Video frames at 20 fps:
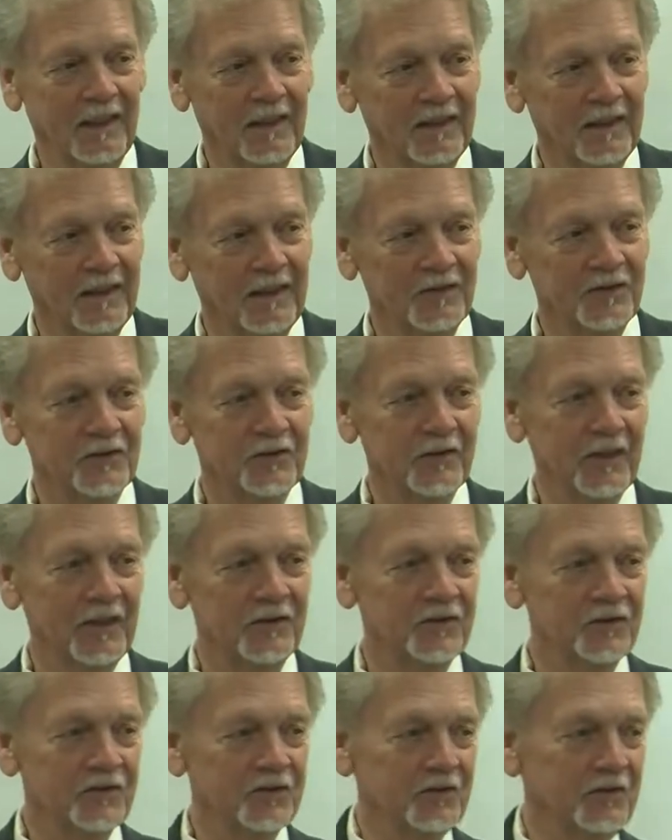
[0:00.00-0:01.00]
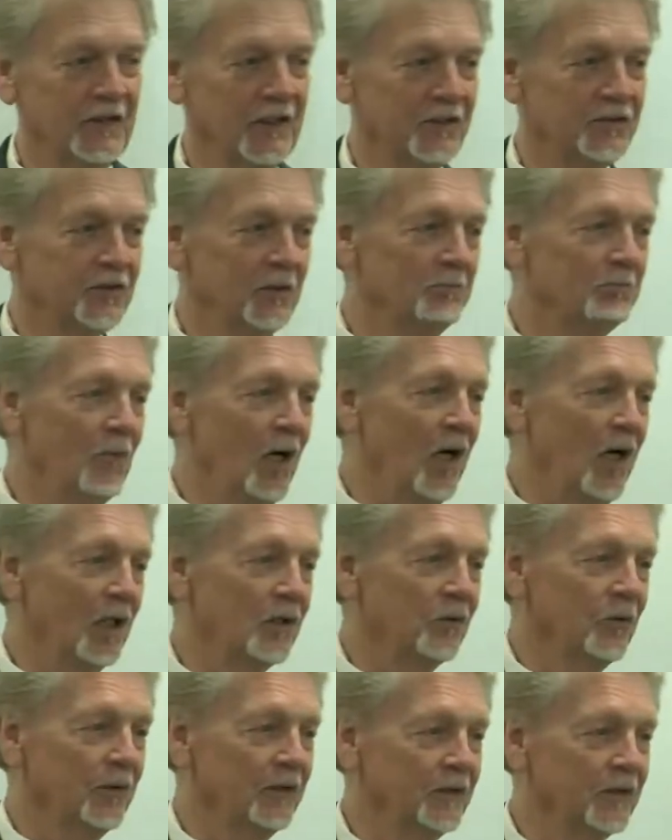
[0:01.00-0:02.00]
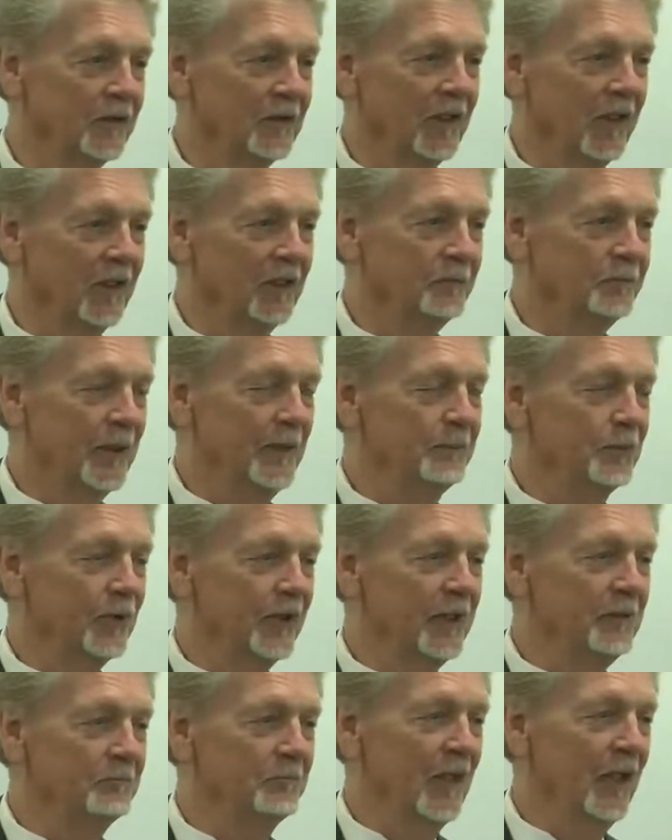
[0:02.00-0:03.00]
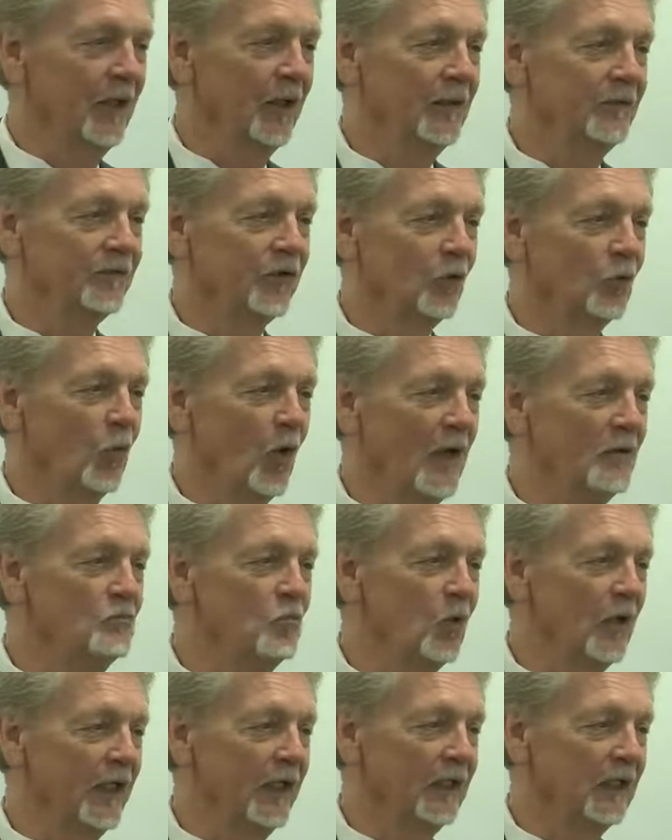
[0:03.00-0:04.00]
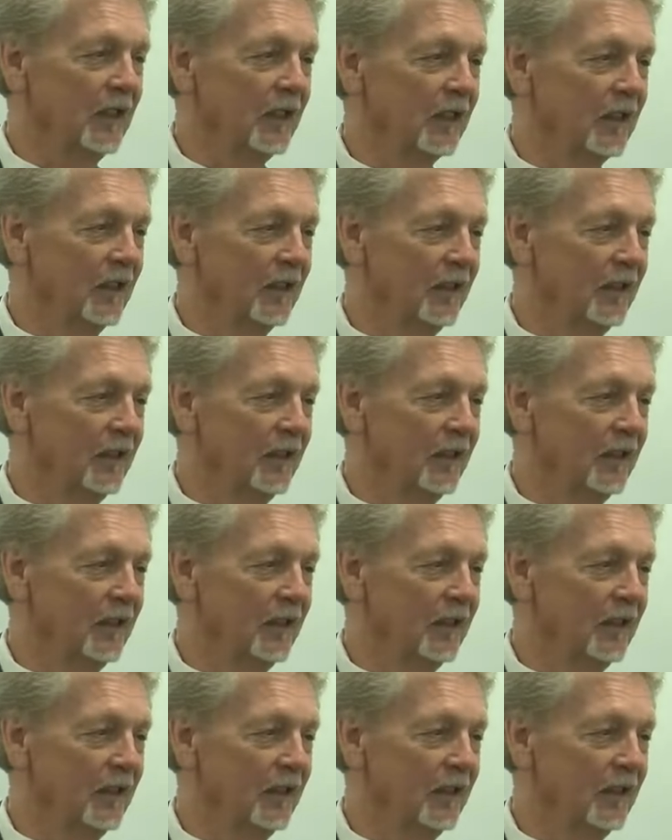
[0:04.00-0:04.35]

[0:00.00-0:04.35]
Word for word: And it's, it's, it's a mockery today. People get married for one week.